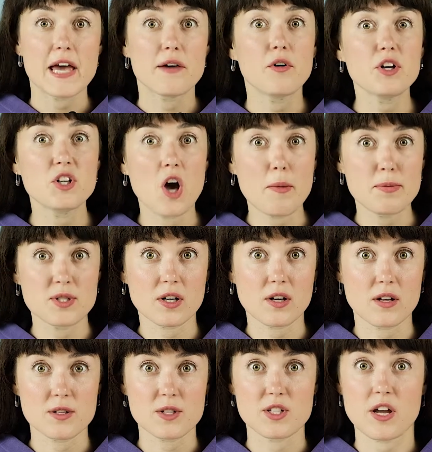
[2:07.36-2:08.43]
Avoid
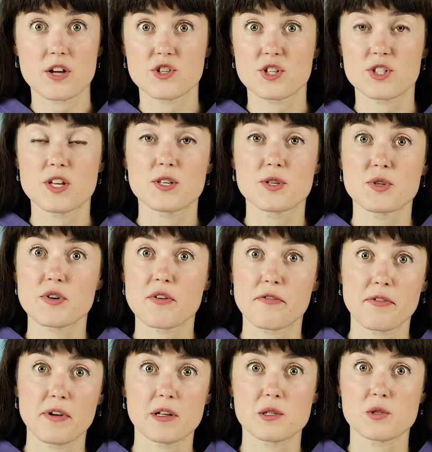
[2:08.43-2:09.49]
obstacles such as necessary
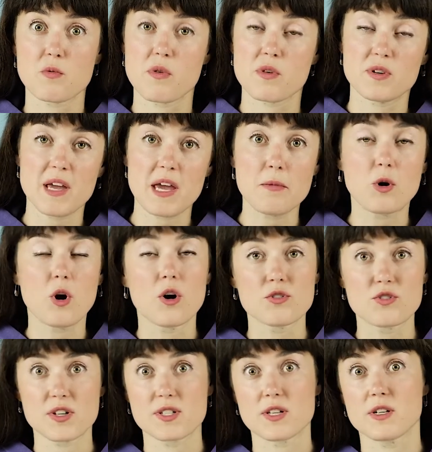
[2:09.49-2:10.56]
fields with name,
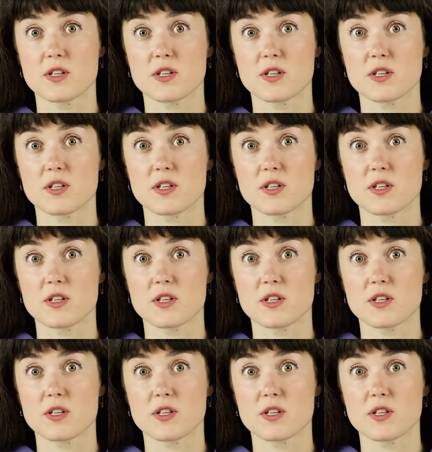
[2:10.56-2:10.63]
contacts, and